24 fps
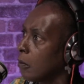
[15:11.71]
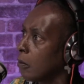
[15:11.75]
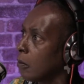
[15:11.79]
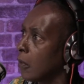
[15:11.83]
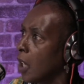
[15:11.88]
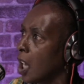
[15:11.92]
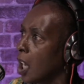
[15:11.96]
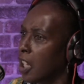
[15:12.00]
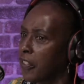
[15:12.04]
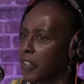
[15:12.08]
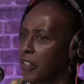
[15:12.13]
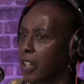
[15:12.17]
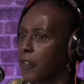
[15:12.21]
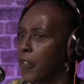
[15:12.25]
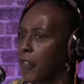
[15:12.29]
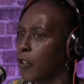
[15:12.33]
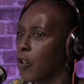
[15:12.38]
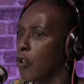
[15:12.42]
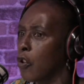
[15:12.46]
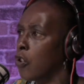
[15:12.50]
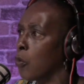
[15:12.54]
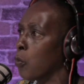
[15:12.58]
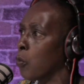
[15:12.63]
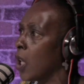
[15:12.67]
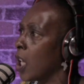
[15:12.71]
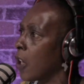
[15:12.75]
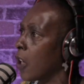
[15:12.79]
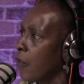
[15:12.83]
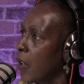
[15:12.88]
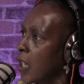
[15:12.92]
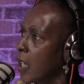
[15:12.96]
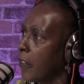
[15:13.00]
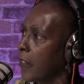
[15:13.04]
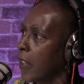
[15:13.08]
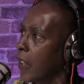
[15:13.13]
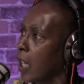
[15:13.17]
I said, "Have you told your work
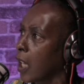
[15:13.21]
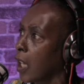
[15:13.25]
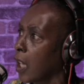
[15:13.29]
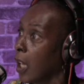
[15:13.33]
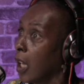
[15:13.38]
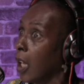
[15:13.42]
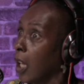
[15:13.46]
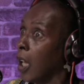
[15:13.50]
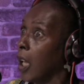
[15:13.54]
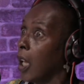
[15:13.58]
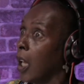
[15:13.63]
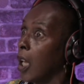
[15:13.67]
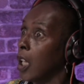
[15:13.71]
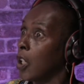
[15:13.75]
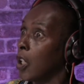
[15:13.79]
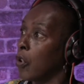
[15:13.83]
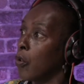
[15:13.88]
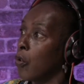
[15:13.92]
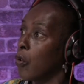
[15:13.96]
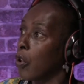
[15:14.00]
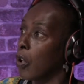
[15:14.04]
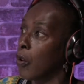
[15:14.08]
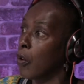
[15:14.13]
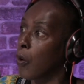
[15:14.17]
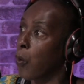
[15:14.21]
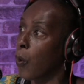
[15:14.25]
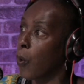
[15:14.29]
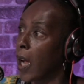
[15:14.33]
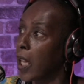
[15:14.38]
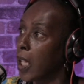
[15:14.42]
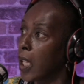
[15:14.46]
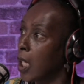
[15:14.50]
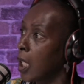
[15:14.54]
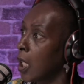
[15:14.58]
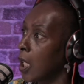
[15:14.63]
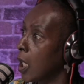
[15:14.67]
friends that?" They all go
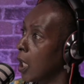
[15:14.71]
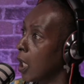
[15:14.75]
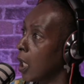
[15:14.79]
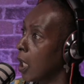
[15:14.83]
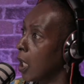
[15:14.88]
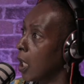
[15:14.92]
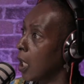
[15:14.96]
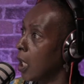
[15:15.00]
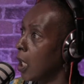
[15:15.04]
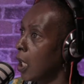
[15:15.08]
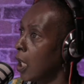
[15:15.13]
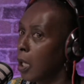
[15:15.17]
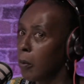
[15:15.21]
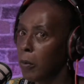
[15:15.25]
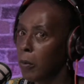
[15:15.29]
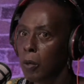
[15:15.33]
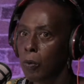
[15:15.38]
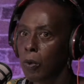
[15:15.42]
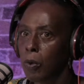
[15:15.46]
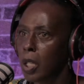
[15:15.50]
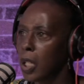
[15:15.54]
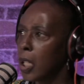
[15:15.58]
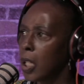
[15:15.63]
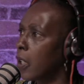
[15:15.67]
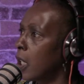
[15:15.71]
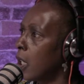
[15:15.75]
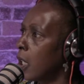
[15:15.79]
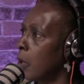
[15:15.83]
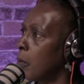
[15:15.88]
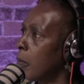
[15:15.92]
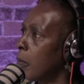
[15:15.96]
quiet. I'm like, "Why are you telling me?"